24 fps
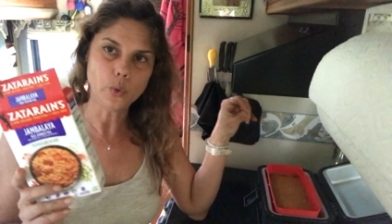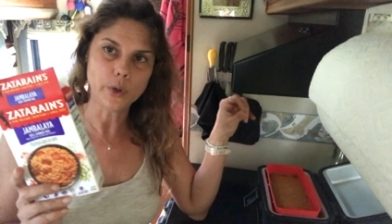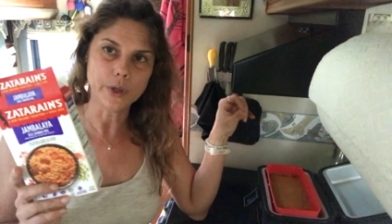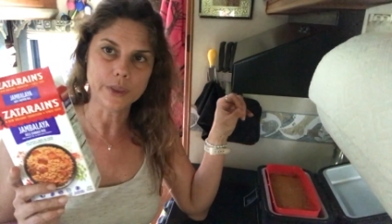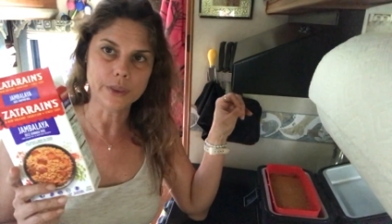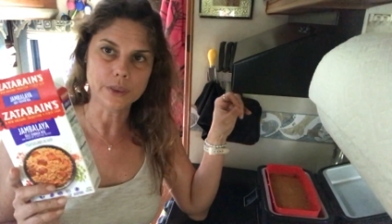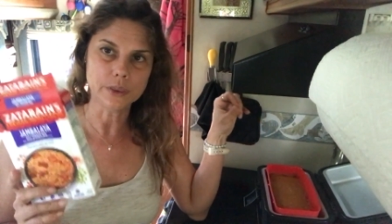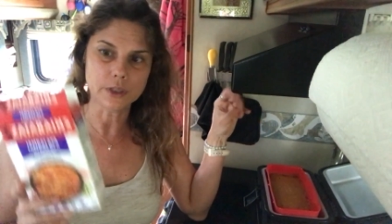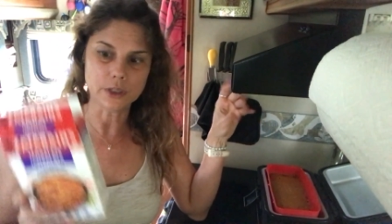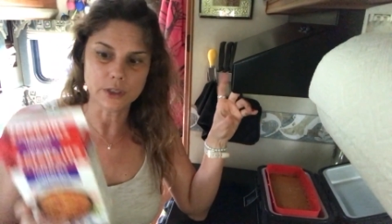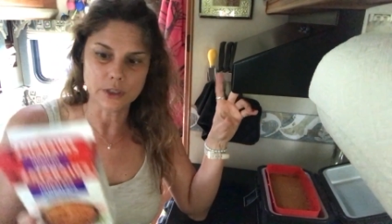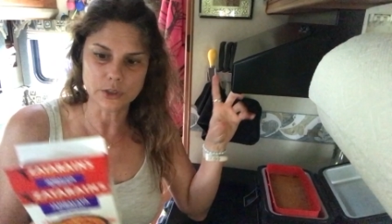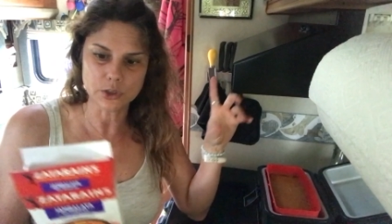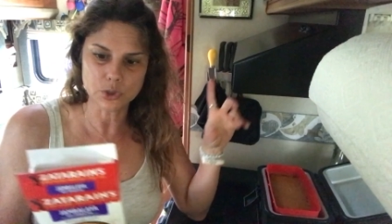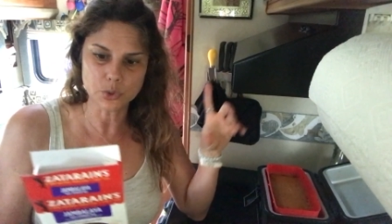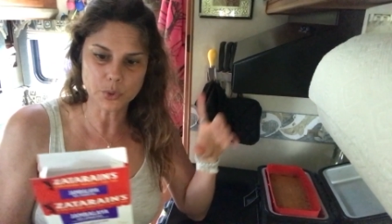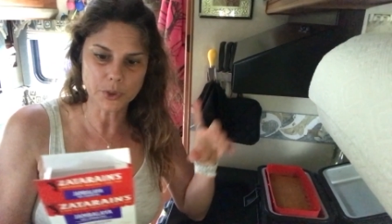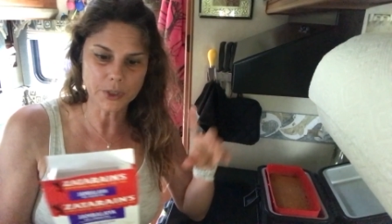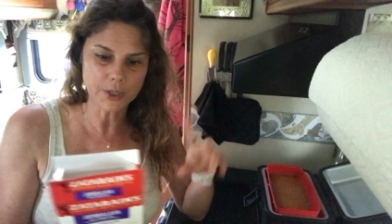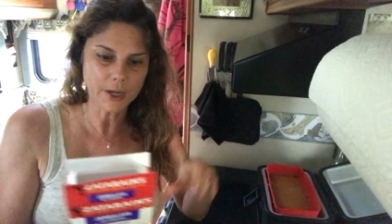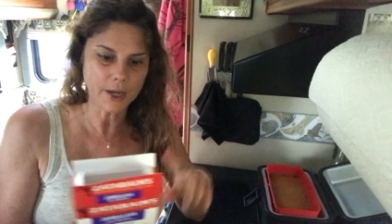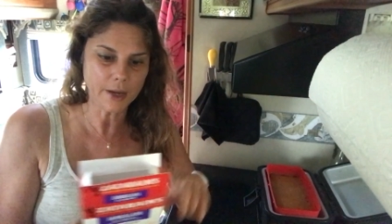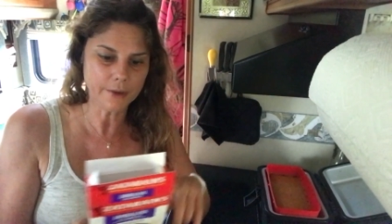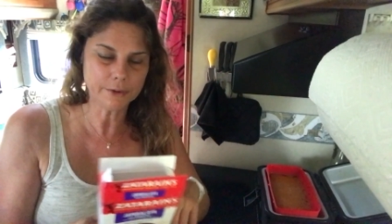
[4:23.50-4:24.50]
with the two
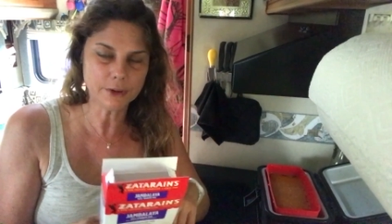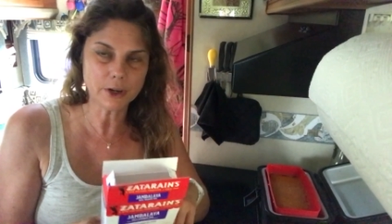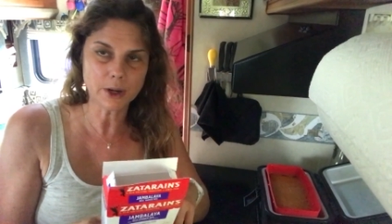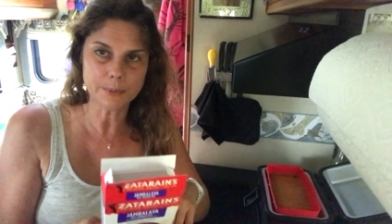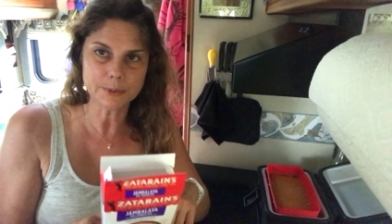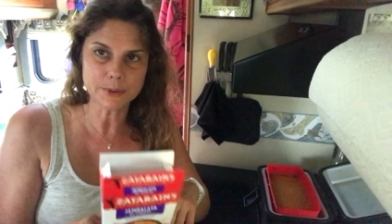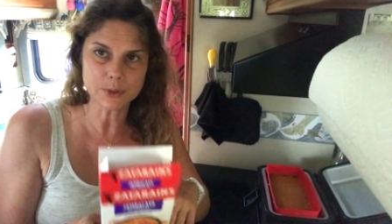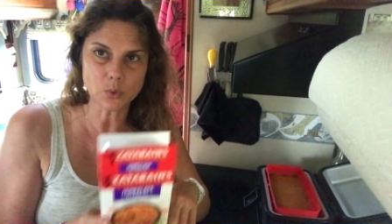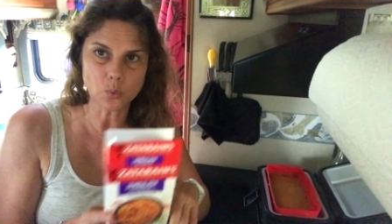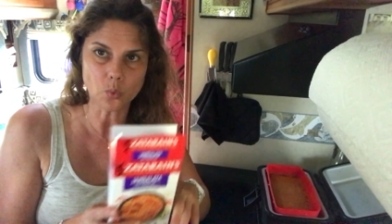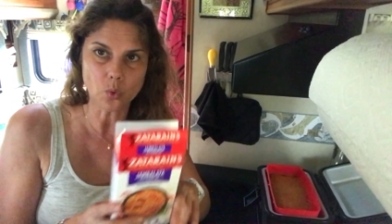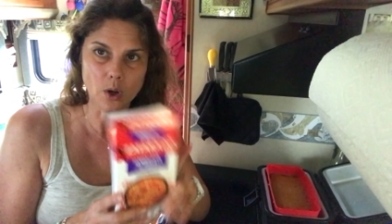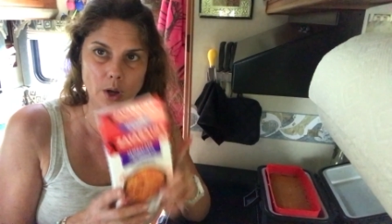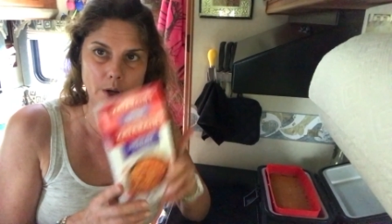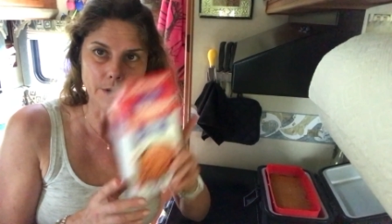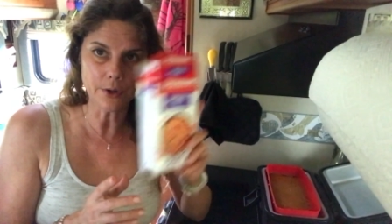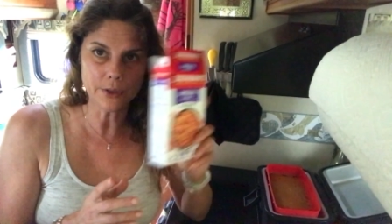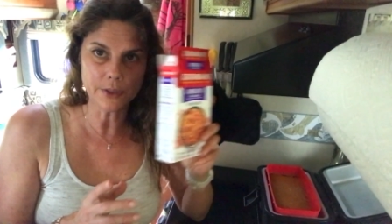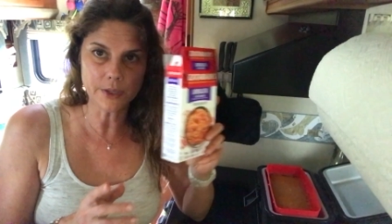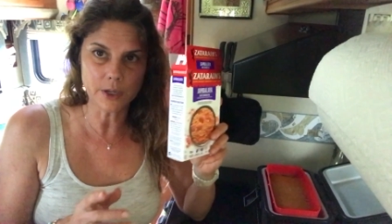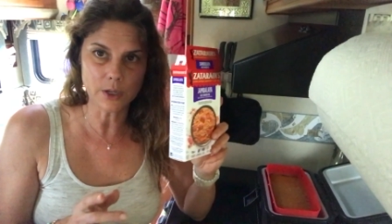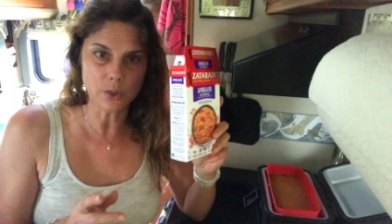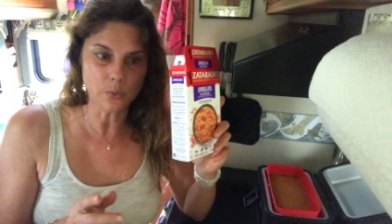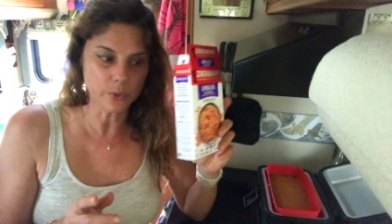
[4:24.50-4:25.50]
and a half cups of
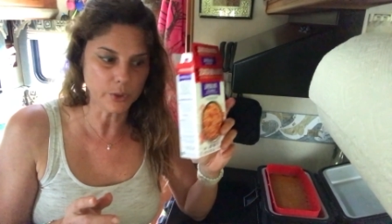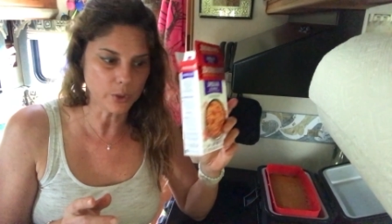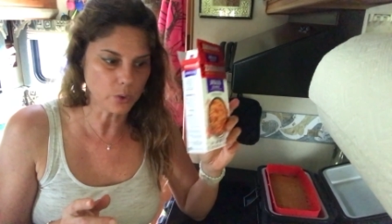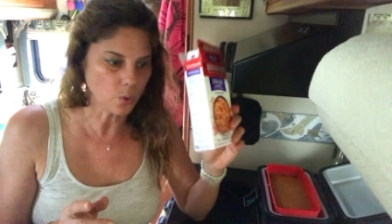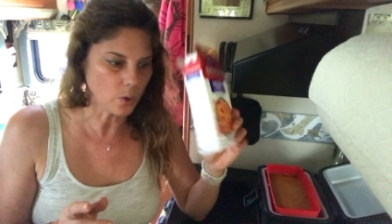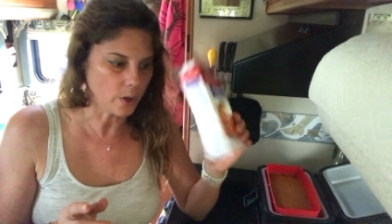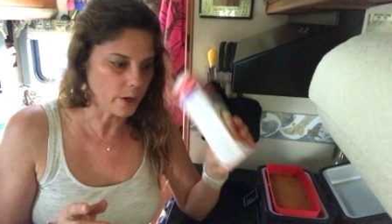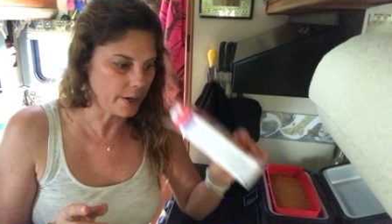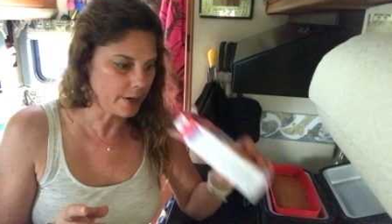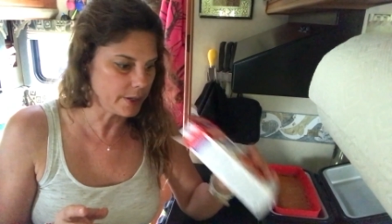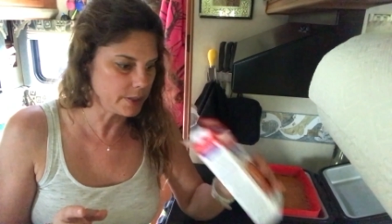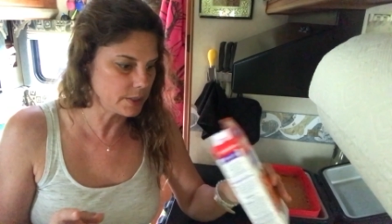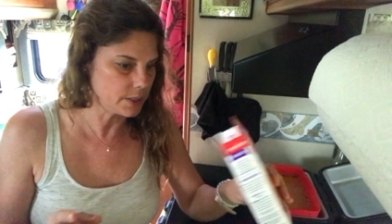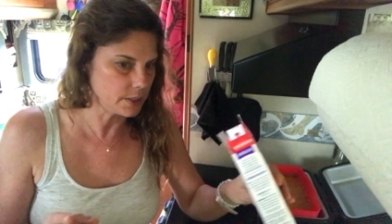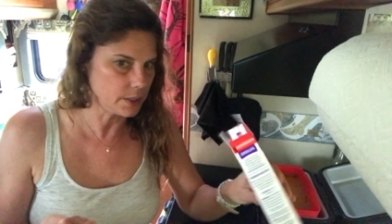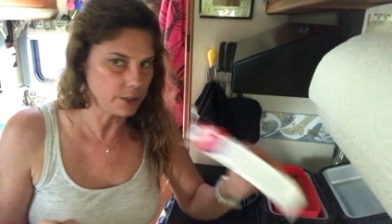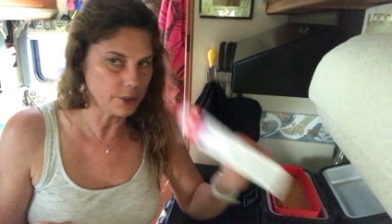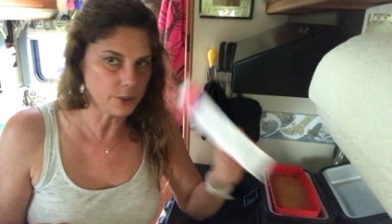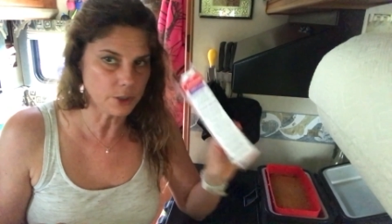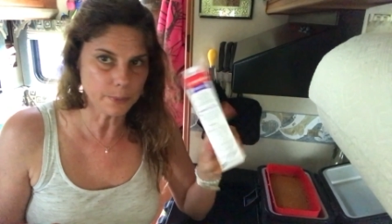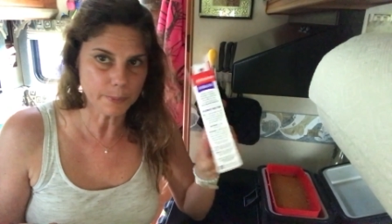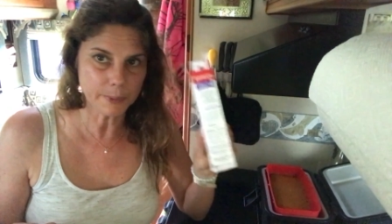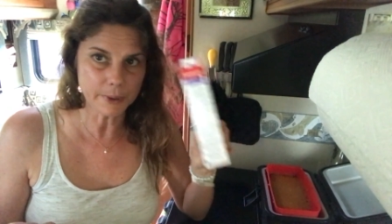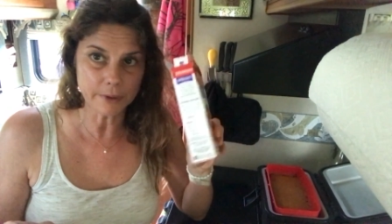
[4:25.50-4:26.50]
water that it requires and a
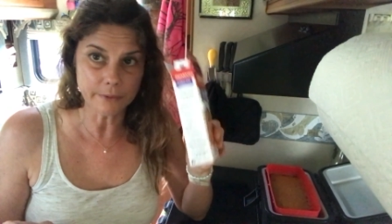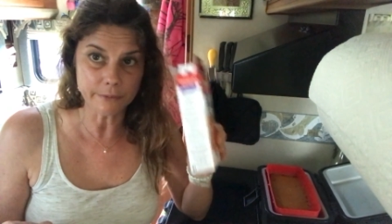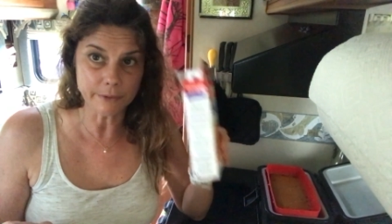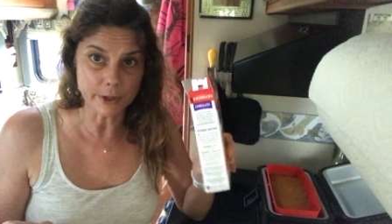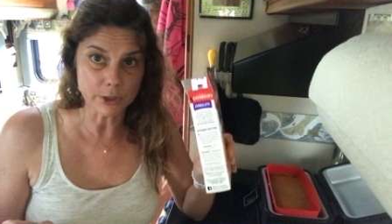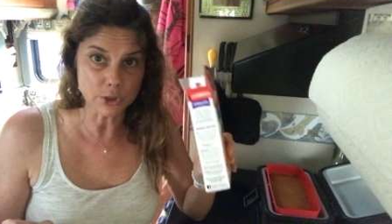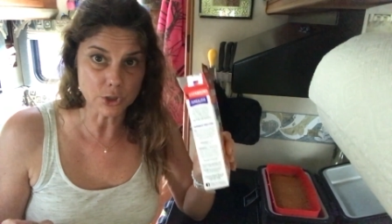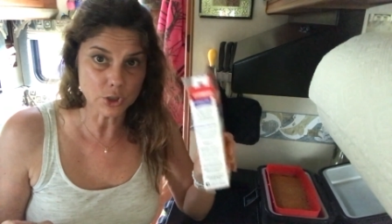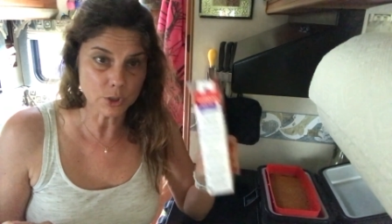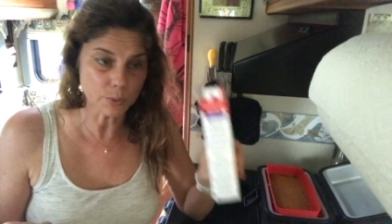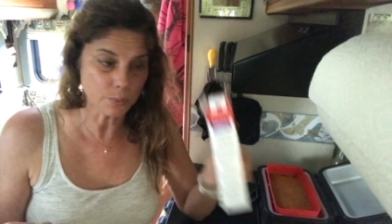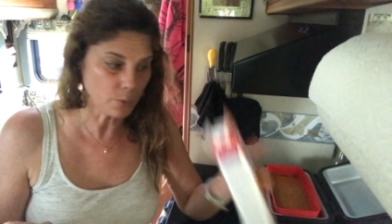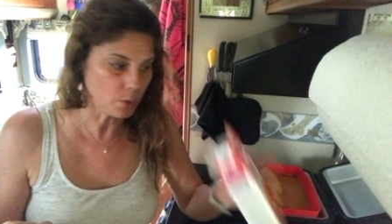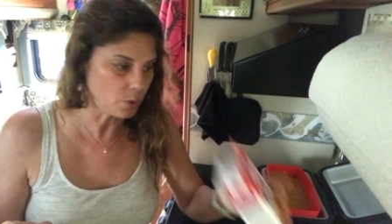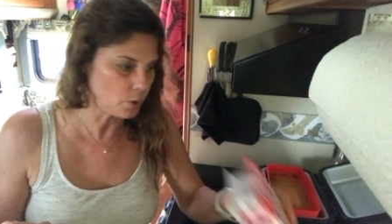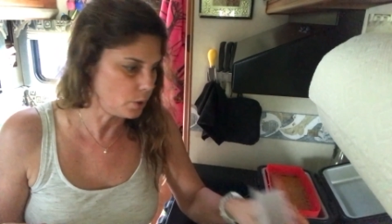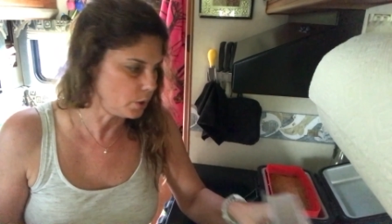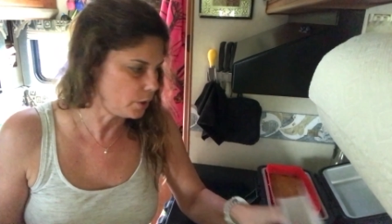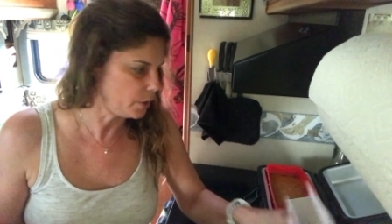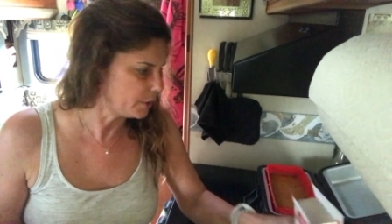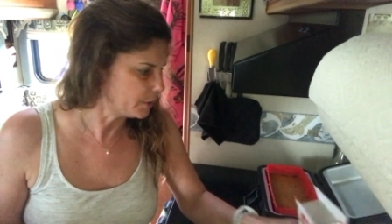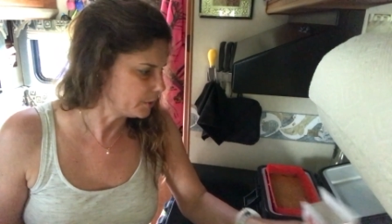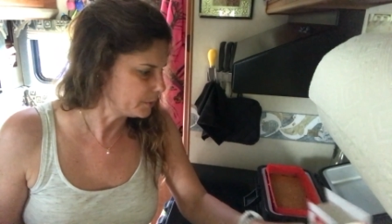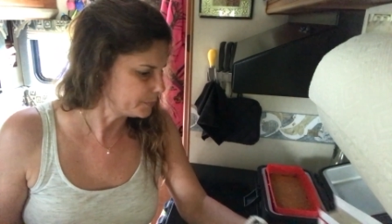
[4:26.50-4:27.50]
little bit of vegetable
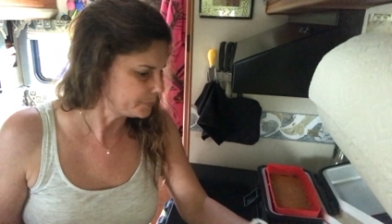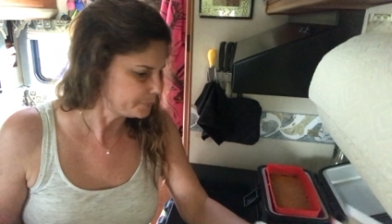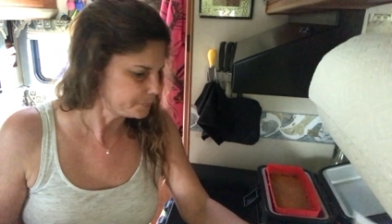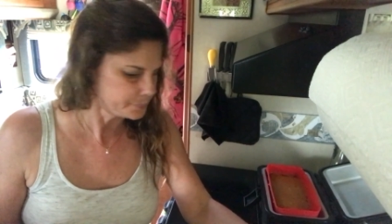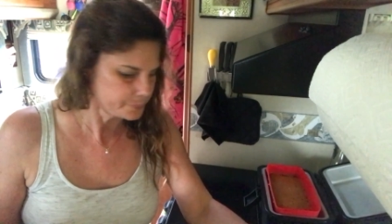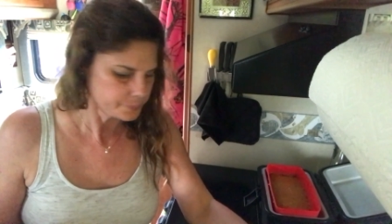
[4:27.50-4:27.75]
oil.